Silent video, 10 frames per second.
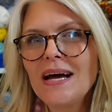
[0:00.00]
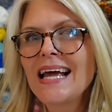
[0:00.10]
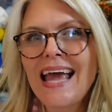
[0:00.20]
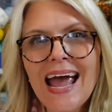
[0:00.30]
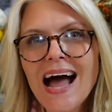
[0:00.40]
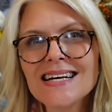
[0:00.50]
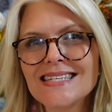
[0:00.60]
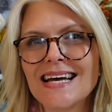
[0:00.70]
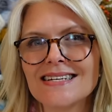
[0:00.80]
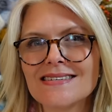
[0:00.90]
¿Qué
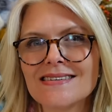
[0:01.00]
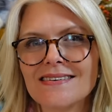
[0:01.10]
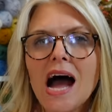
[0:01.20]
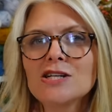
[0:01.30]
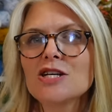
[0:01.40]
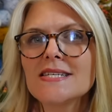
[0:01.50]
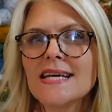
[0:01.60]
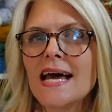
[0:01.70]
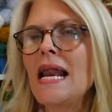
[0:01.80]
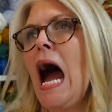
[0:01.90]
I just
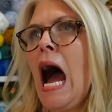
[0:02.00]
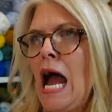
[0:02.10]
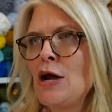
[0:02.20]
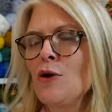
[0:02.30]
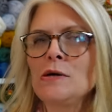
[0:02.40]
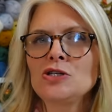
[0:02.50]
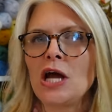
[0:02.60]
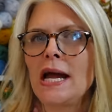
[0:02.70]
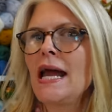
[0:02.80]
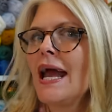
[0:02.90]
said I
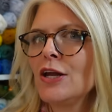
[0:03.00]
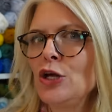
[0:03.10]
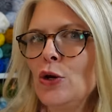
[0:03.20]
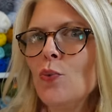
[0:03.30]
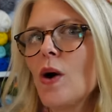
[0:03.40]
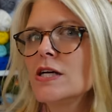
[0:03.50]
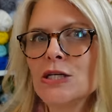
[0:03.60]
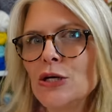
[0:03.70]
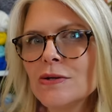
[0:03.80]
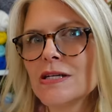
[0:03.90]
crochet and you, what do you